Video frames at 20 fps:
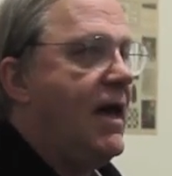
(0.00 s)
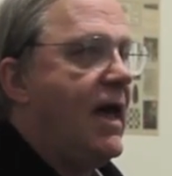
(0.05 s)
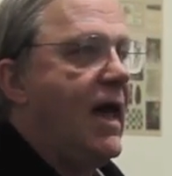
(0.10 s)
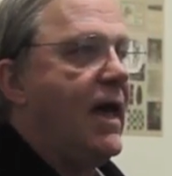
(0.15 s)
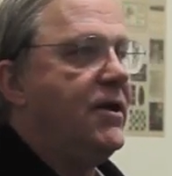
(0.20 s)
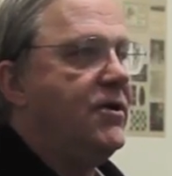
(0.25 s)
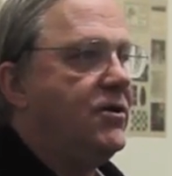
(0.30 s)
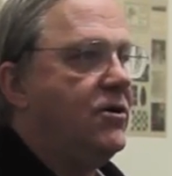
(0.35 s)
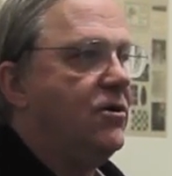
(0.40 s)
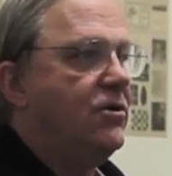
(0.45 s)

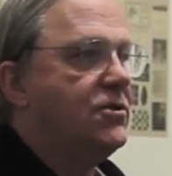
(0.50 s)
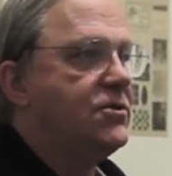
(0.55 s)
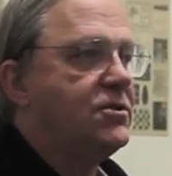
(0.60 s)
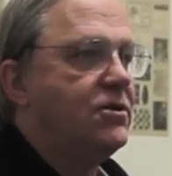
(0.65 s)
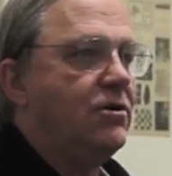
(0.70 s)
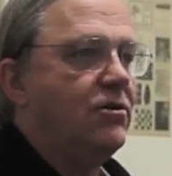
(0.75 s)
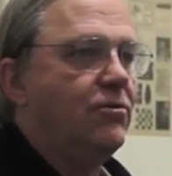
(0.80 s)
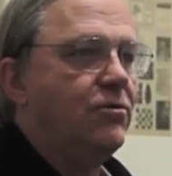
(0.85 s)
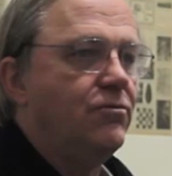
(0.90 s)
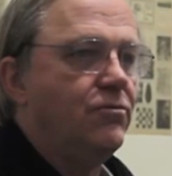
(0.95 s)
And it
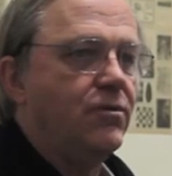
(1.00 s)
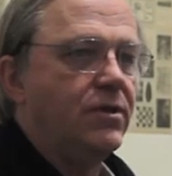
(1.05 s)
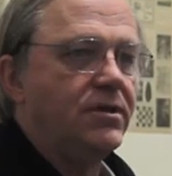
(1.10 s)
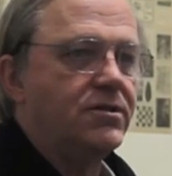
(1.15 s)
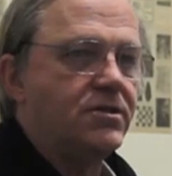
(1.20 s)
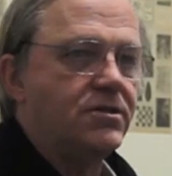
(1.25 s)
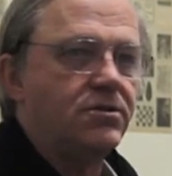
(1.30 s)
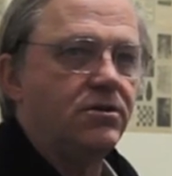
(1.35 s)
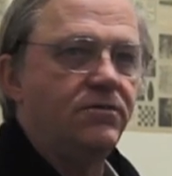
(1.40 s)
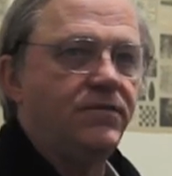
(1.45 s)
also was
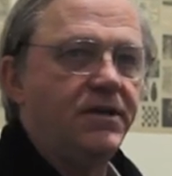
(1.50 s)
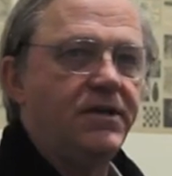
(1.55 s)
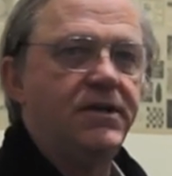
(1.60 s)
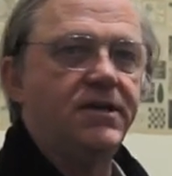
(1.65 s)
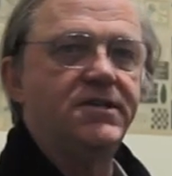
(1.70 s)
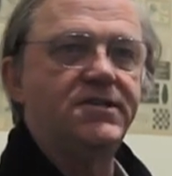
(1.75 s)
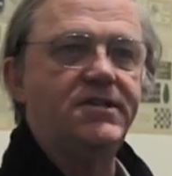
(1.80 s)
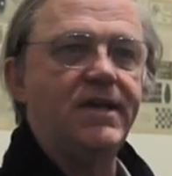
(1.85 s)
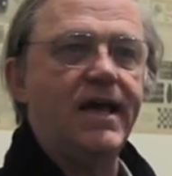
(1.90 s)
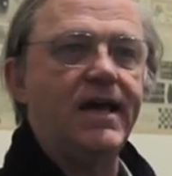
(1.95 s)
a sort of a
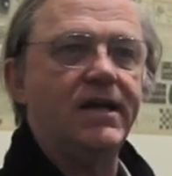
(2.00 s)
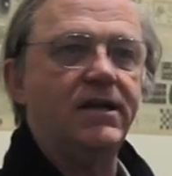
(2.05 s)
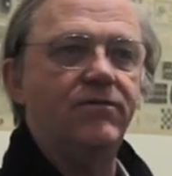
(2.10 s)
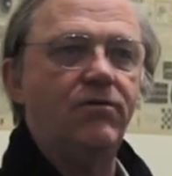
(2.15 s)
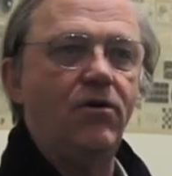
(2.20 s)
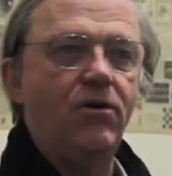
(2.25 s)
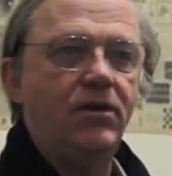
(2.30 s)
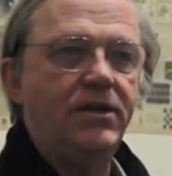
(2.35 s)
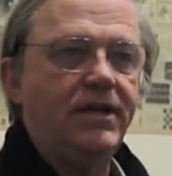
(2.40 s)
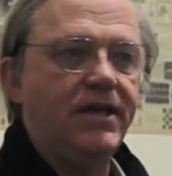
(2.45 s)
gazette of
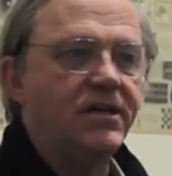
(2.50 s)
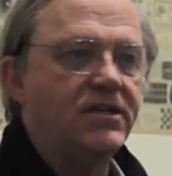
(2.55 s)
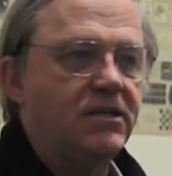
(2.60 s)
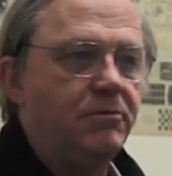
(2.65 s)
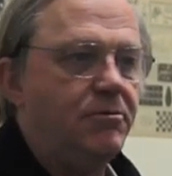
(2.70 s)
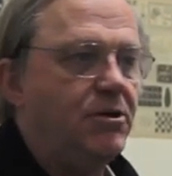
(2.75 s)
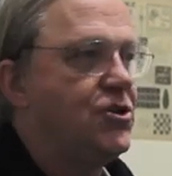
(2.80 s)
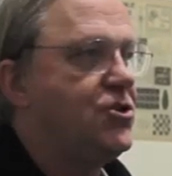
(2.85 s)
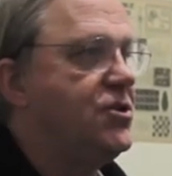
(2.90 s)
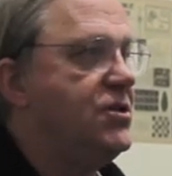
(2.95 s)
all the
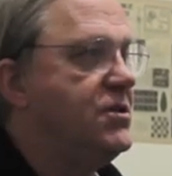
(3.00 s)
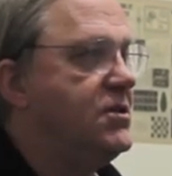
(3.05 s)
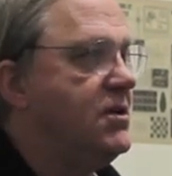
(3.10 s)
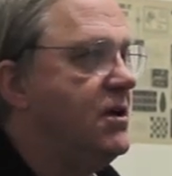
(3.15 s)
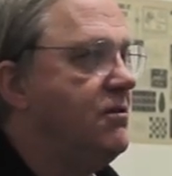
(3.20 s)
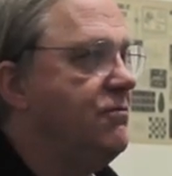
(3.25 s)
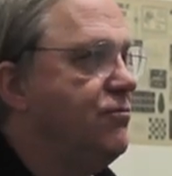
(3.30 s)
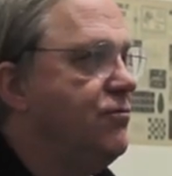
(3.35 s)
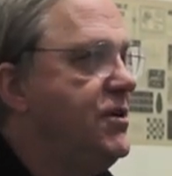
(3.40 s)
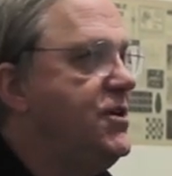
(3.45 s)
exhibitions
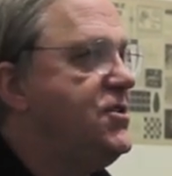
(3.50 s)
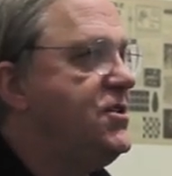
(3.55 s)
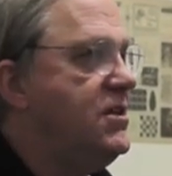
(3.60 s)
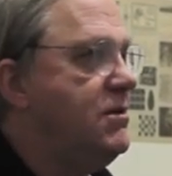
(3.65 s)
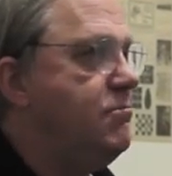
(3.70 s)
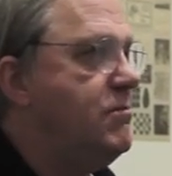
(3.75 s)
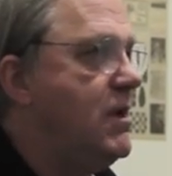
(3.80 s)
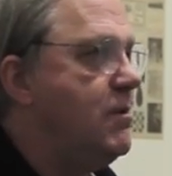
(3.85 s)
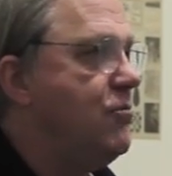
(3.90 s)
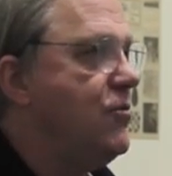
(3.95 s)
of
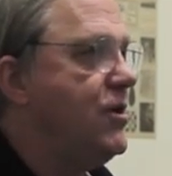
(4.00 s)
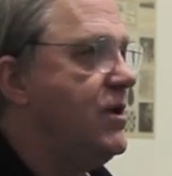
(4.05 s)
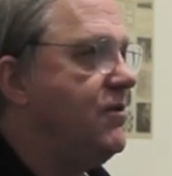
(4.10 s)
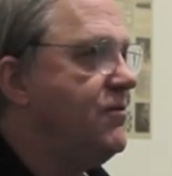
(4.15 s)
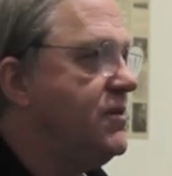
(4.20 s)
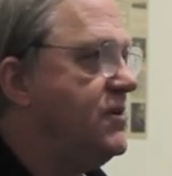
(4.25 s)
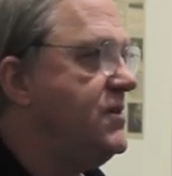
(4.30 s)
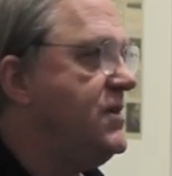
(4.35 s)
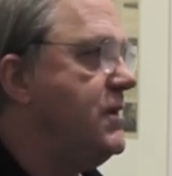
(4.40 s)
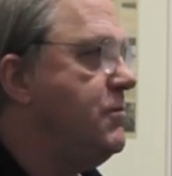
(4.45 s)
recent memory of
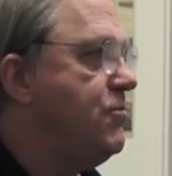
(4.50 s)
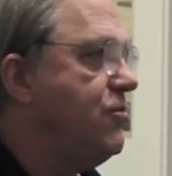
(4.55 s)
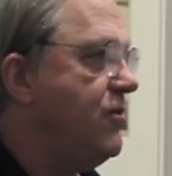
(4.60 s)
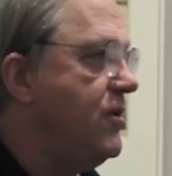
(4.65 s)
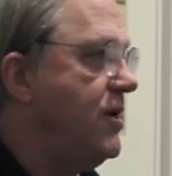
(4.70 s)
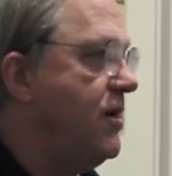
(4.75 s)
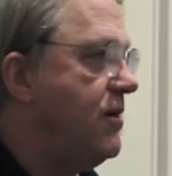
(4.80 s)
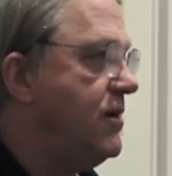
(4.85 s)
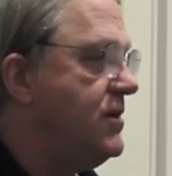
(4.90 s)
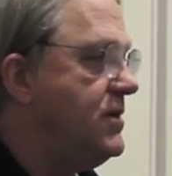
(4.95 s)

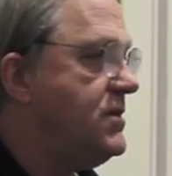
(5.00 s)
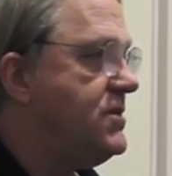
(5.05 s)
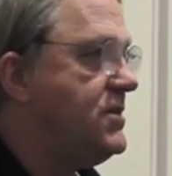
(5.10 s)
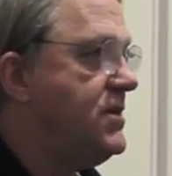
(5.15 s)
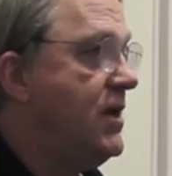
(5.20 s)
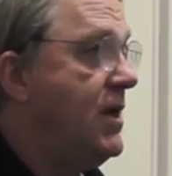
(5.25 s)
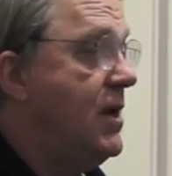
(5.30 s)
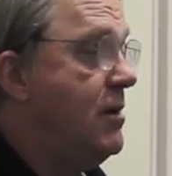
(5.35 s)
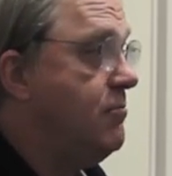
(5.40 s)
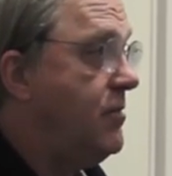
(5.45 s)
contemporary artists.
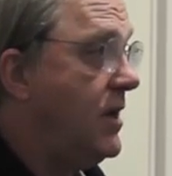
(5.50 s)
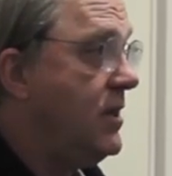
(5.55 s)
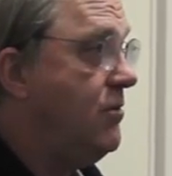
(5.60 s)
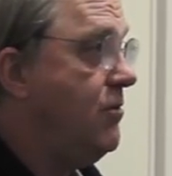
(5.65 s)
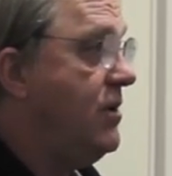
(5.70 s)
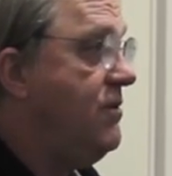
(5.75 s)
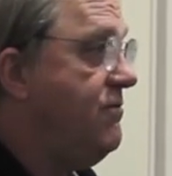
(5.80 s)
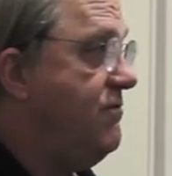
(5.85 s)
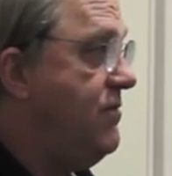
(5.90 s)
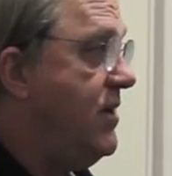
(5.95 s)
By the
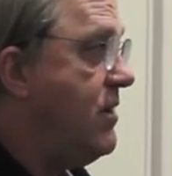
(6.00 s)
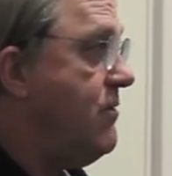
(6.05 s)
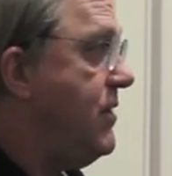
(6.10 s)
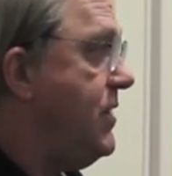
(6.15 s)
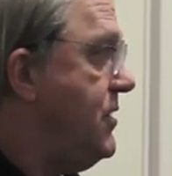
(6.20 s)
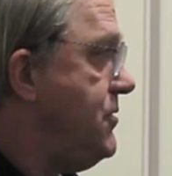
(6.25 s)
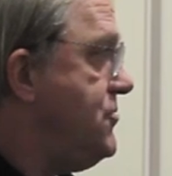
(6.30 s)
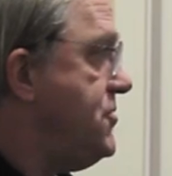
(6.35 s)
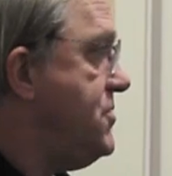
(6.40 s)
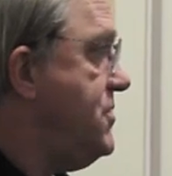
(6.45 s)
way,
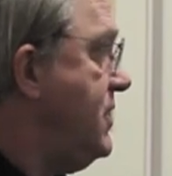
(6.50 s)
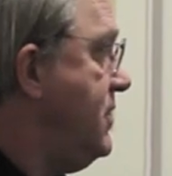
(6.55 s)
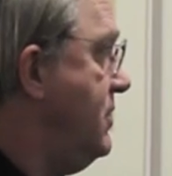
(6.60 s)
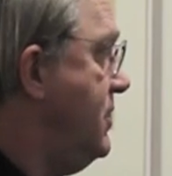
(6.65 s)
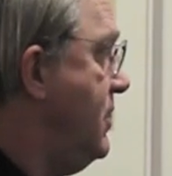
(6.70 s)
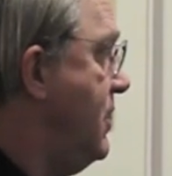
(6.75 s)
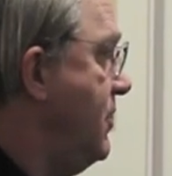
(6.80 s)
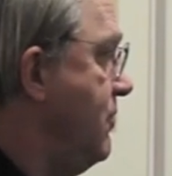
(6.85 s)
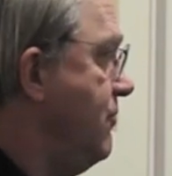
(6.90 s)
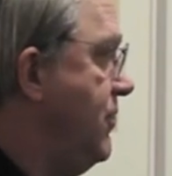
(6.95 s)
very interesting
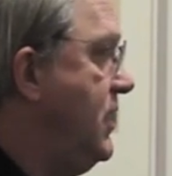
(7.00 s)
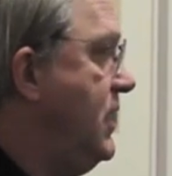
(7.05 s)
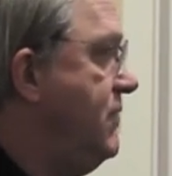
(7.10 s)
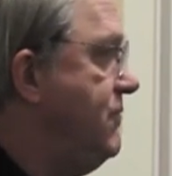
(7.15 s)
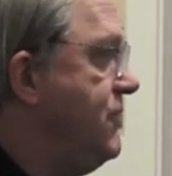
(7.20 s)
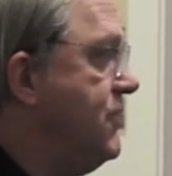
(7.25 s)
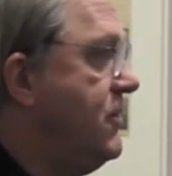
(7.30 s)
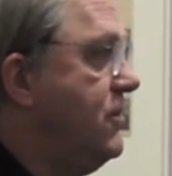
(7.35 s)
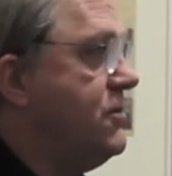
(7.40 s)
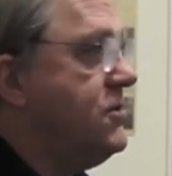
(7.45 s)
reading
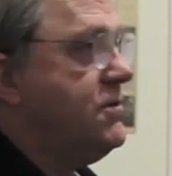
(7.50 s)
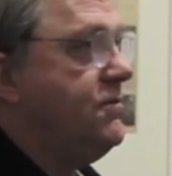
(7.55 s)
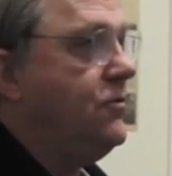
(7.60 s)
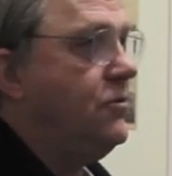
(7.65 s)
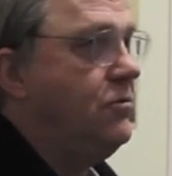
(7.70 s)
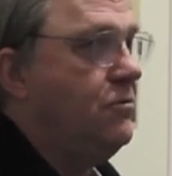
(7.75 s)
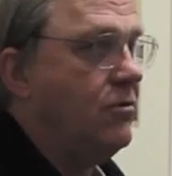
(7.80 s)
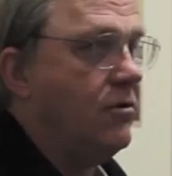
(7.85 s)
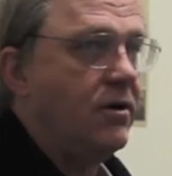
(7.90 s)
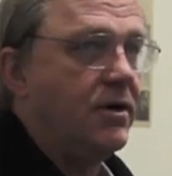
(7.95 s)
for those of
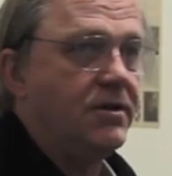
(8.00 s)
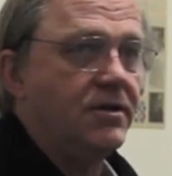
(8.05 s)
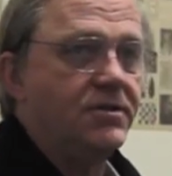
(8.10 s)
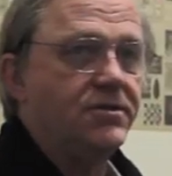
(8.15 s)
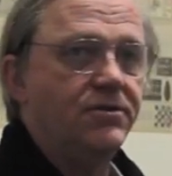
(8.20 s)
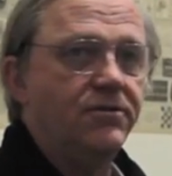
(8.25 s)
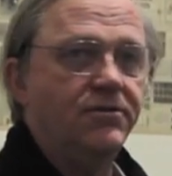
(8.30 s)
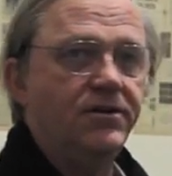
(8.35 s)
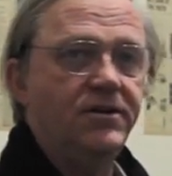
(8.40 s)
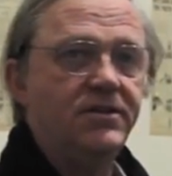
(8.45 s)
you who are art
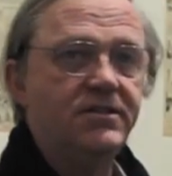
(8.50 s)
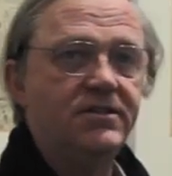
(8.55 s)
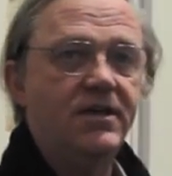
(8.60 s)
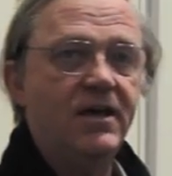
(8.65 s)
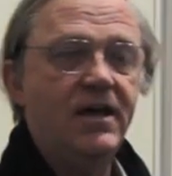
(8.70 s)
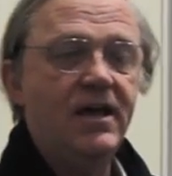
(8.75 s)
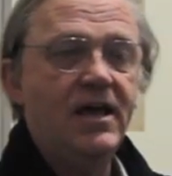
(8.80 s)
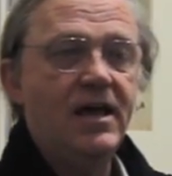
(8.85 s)
historians,